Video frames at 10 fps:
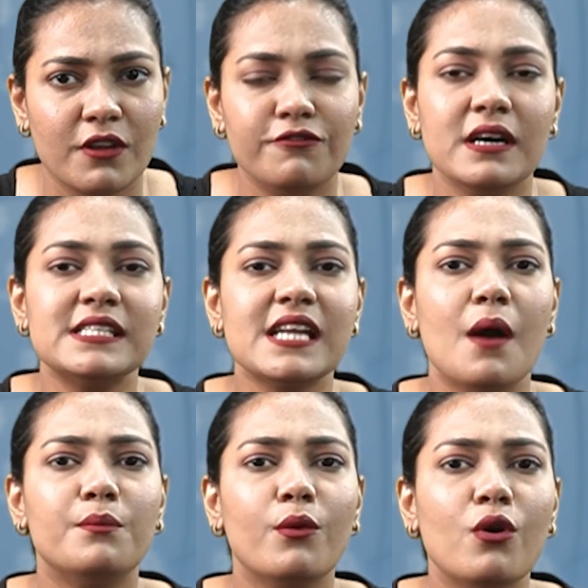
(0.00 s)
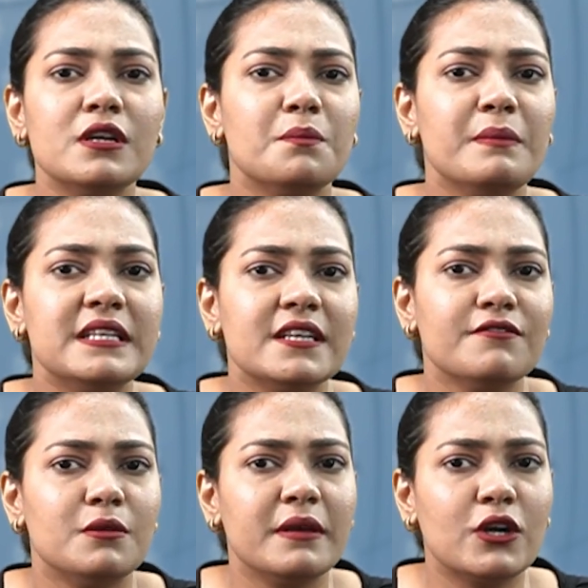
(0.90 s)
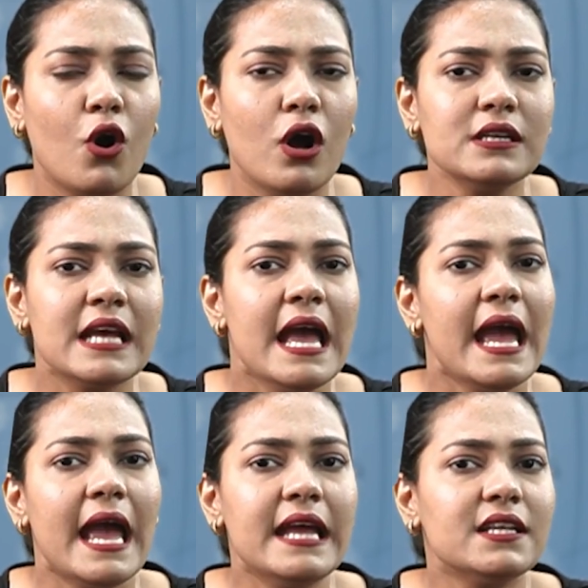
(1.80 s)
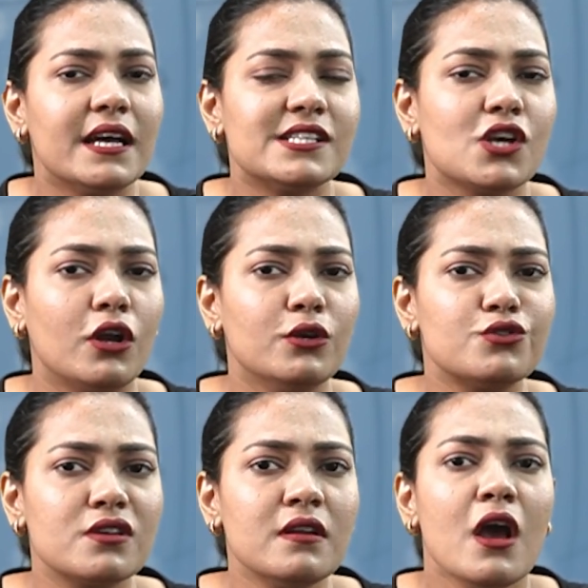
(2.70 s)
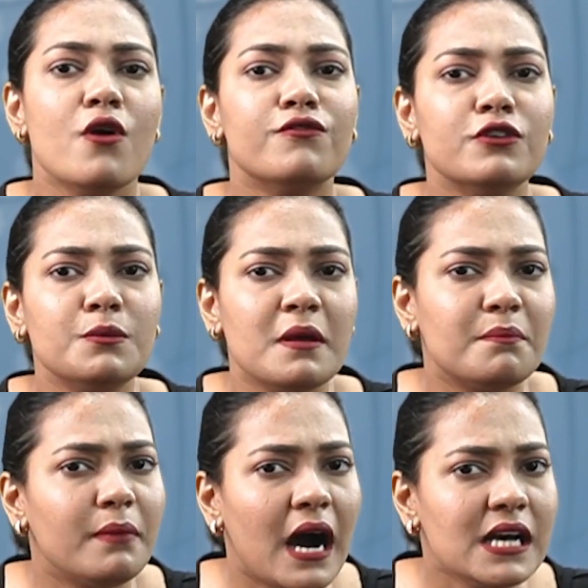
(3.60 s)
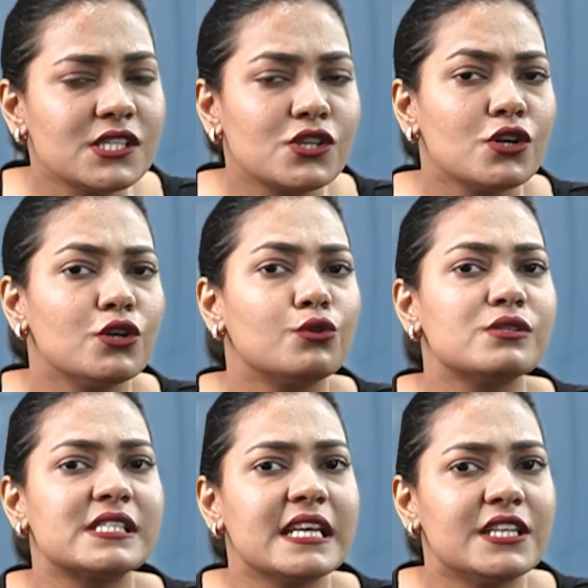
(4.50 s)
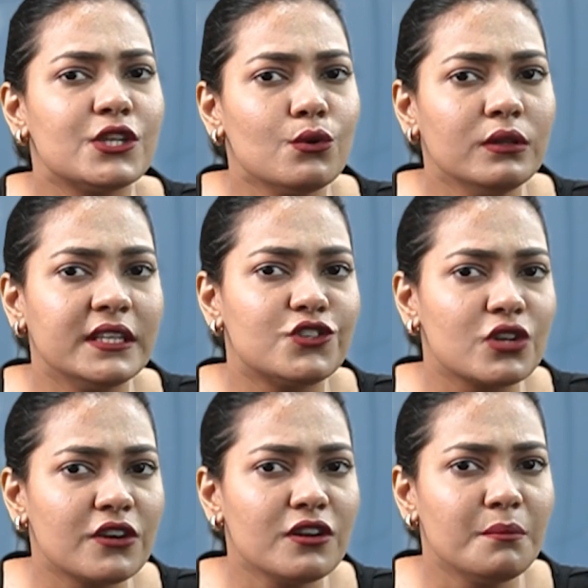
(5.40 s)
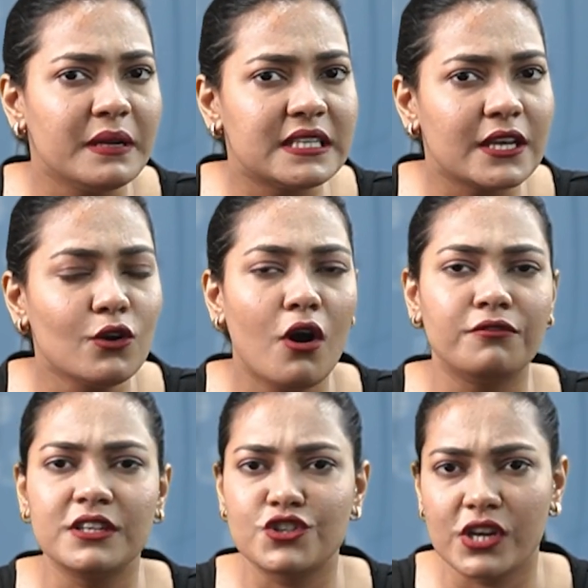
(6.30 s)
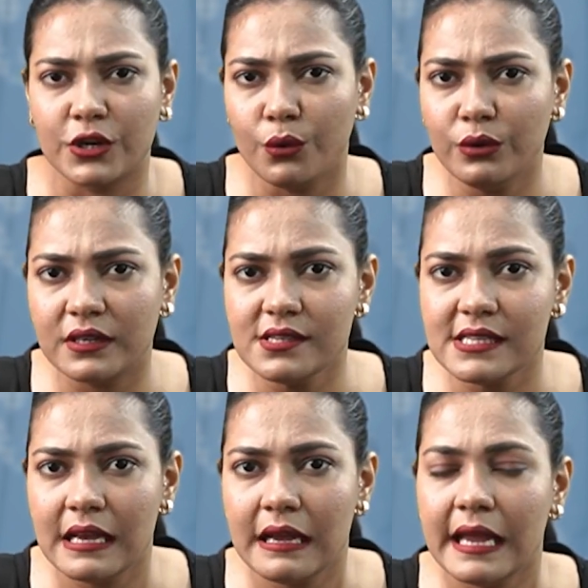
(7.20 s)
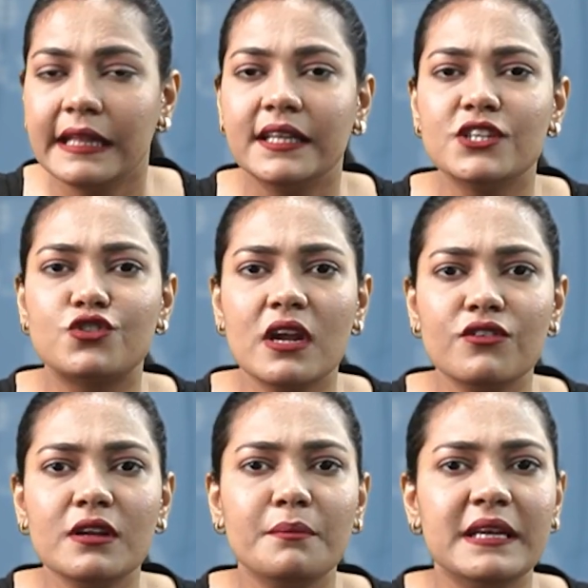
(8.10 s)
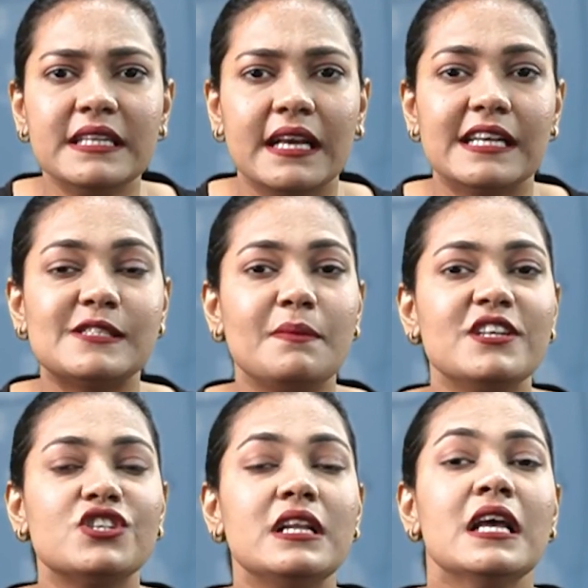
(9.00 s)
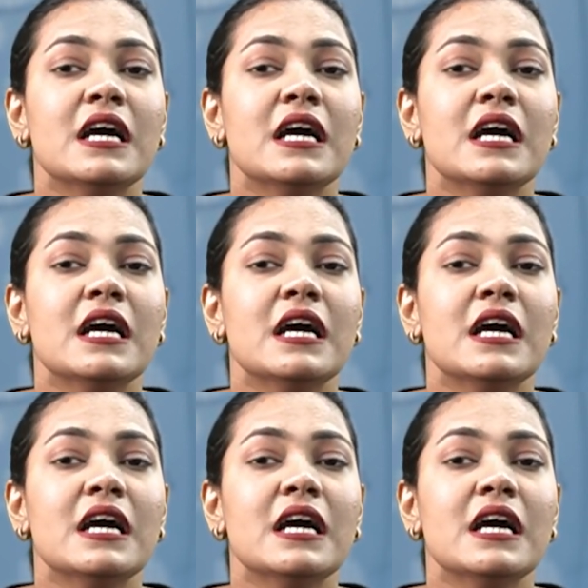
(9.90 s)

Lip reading: First, a board meeting will be called and a resolution would be passed to schedule the general meeting of the shareholders. In the general meeting, a special